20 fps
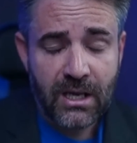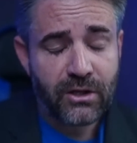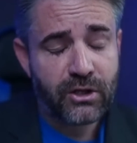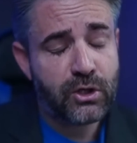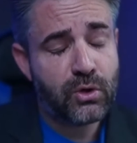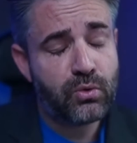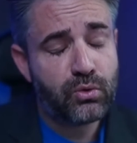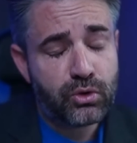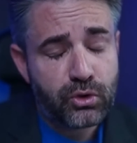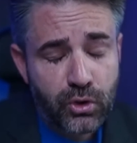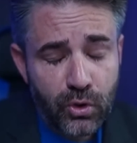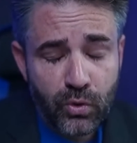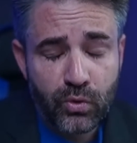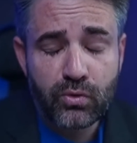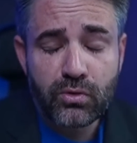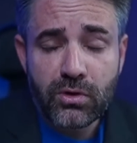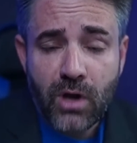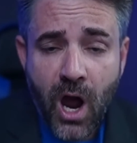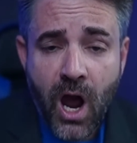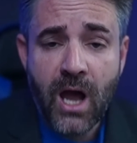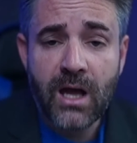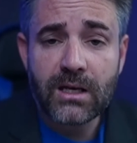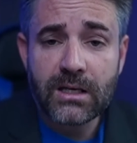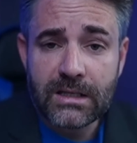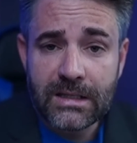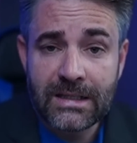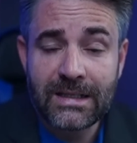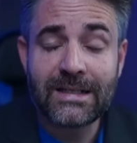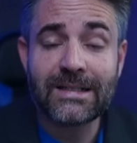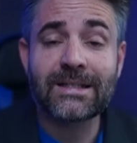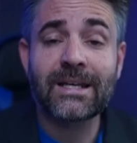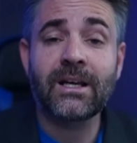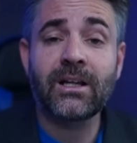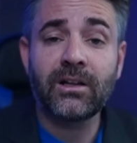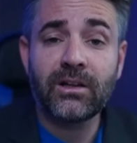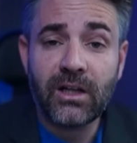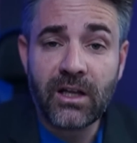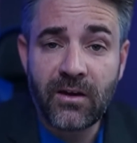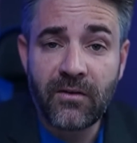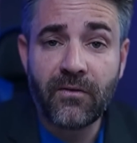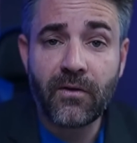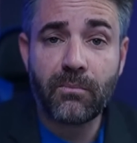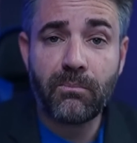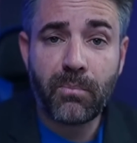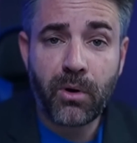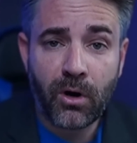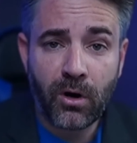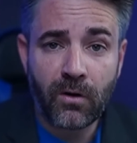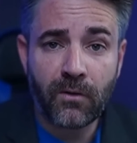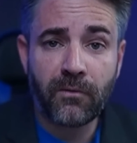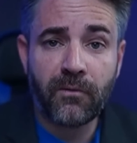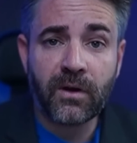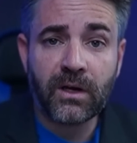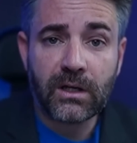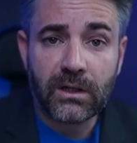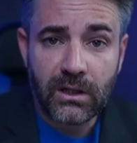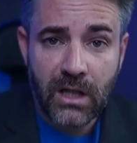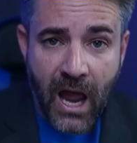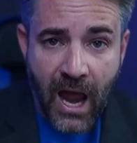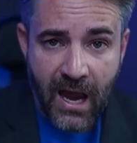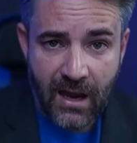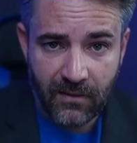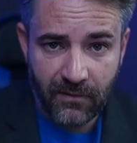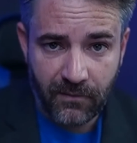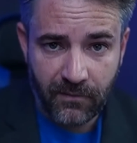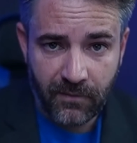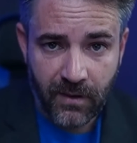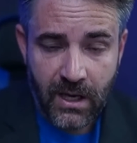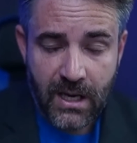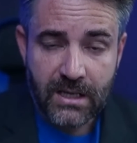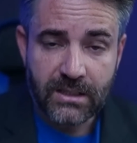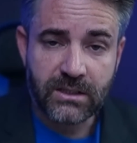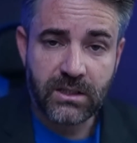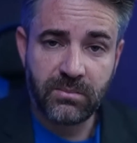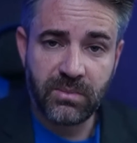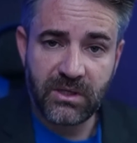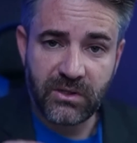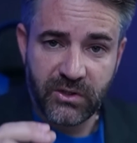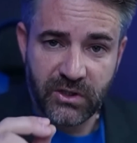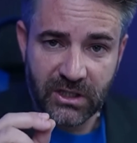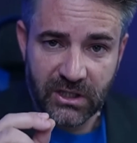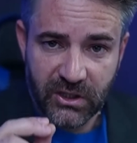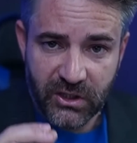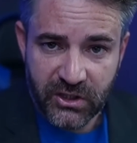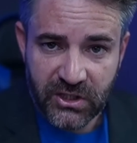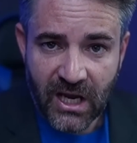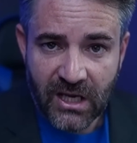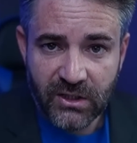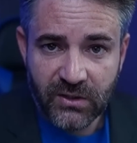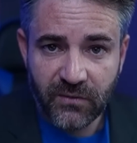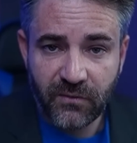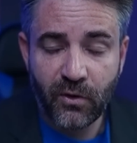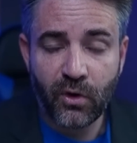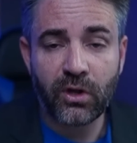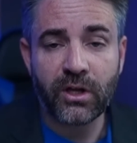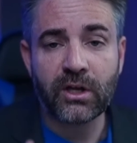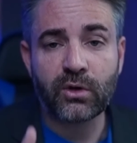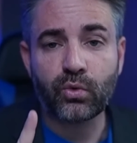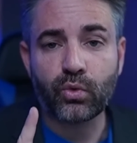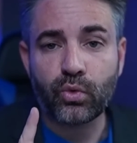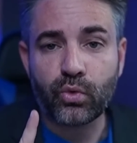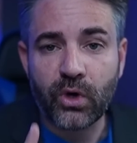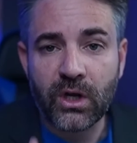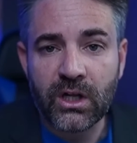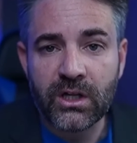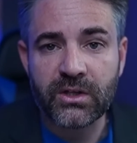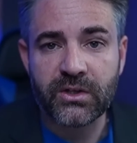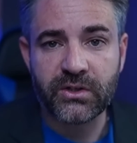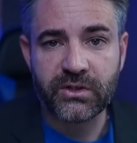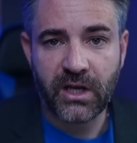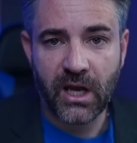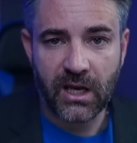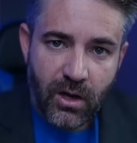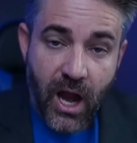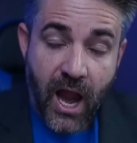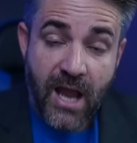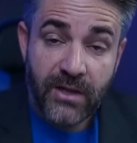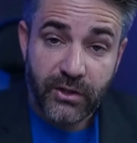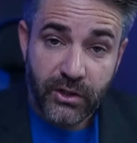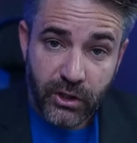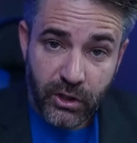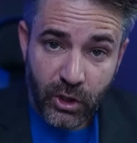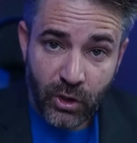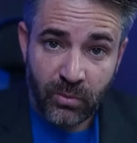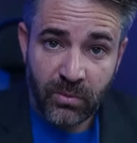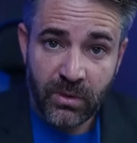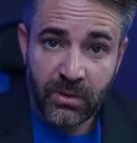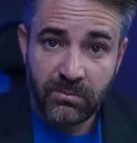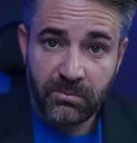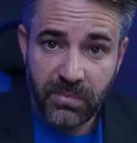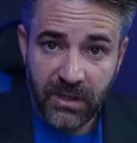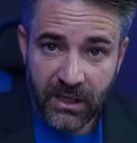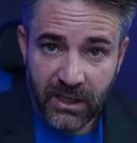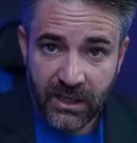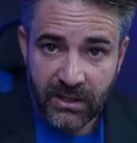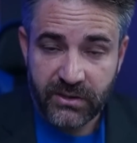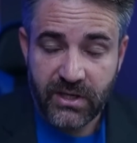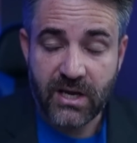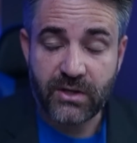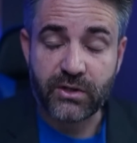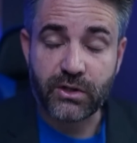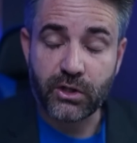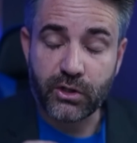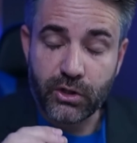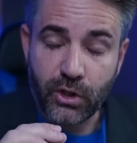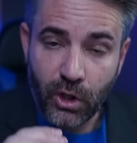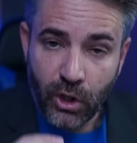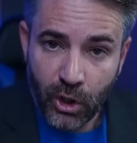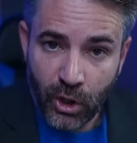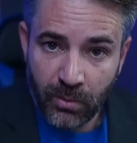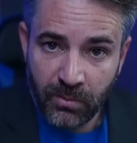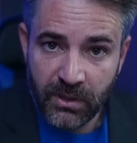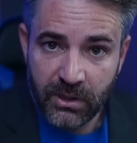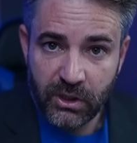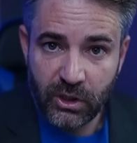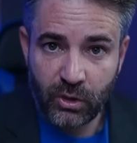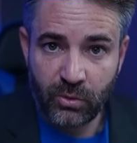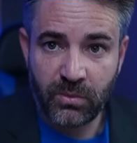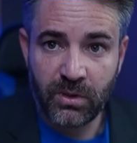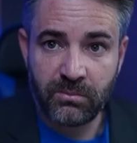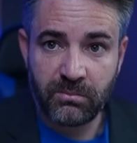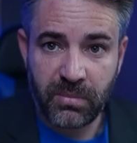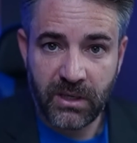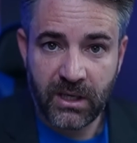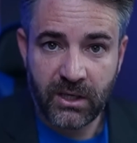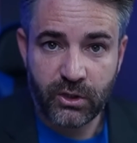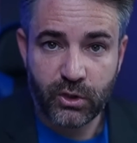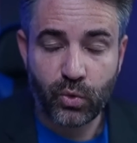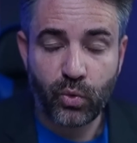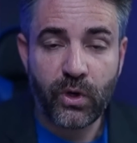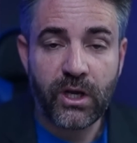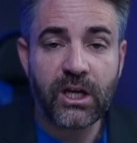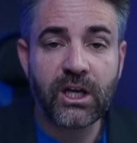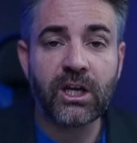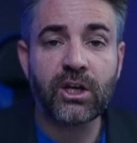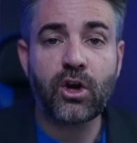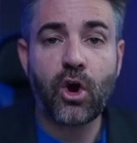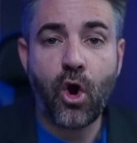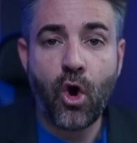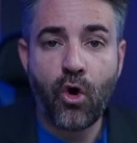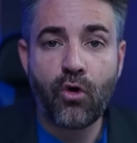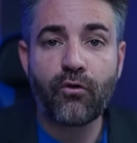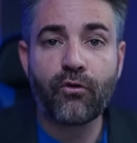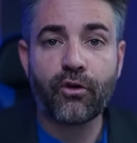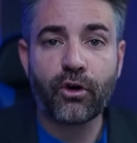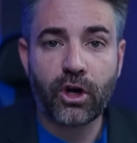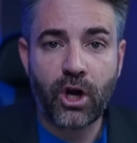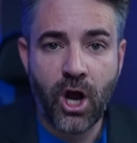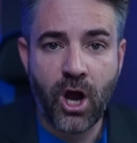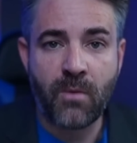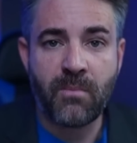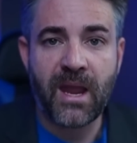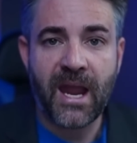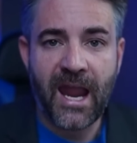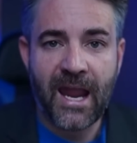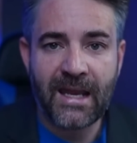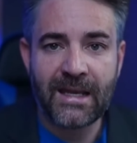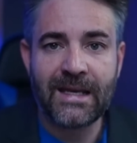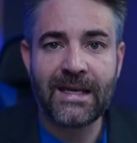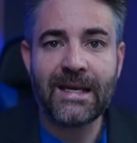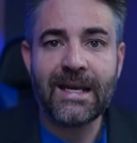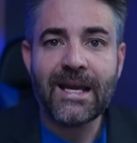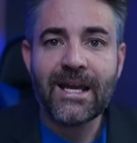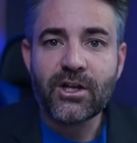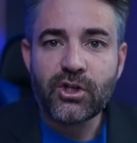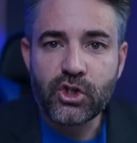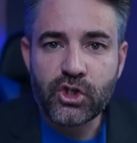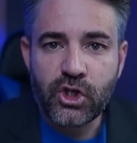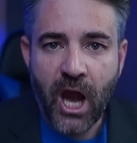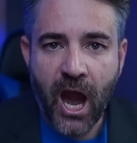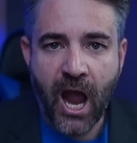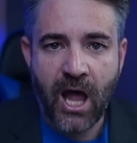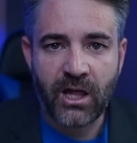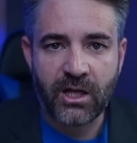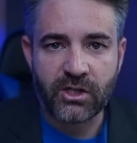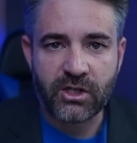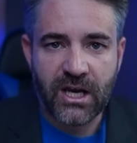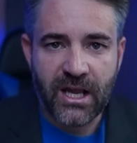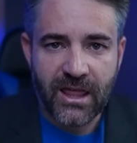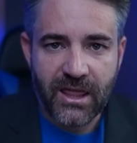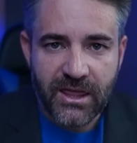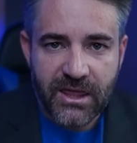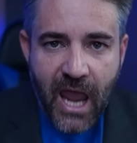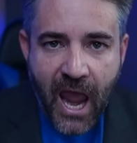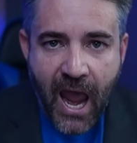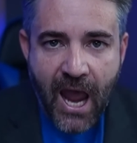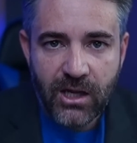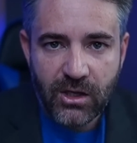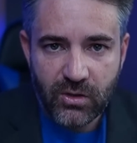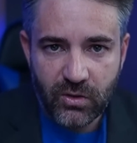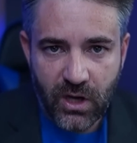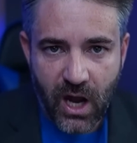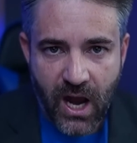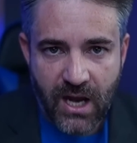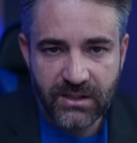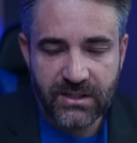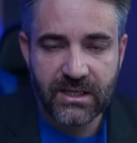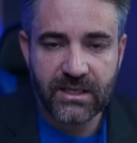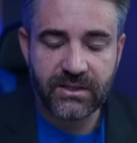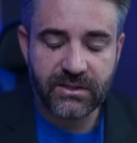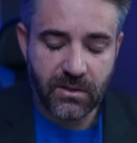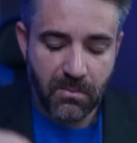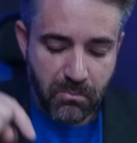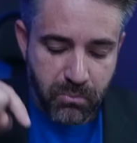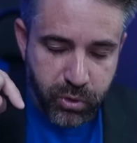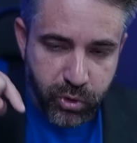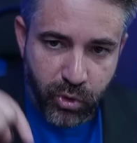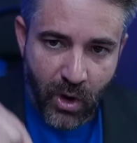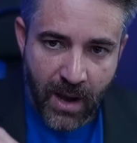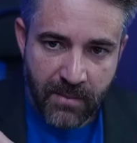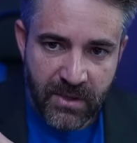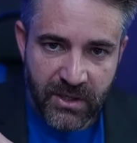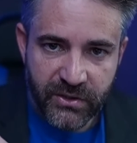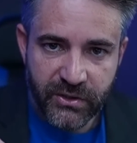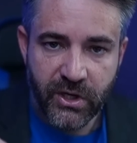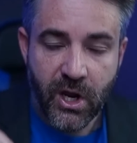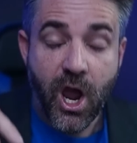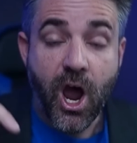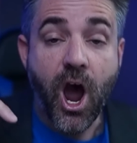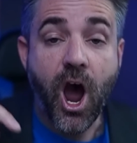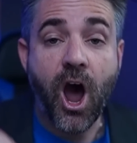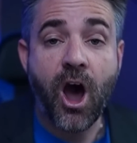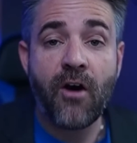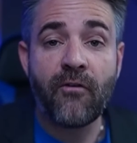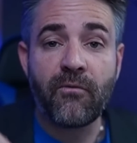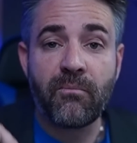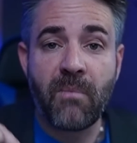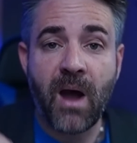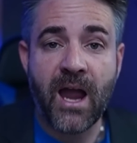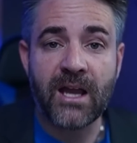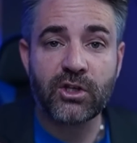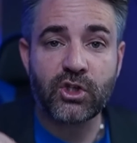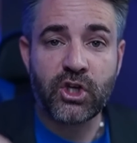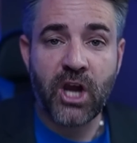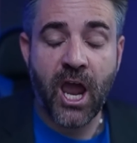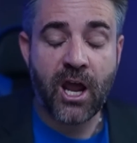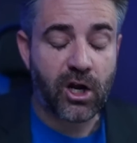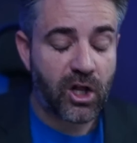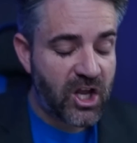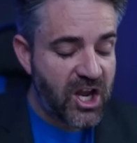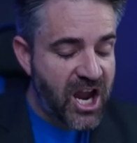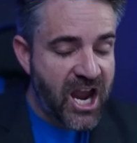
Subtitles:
you do not need to live a perfect life to be successful in real estate. As human beings, as determined human beings, we can overcome any challenge. And that, you guys, is the premise of my channel.